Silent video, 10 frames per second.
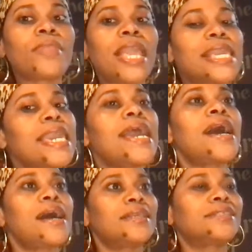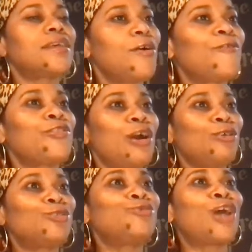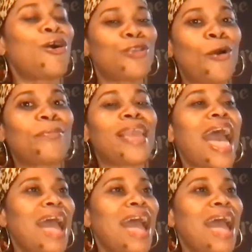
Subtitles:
yeah, so for those who don't know me,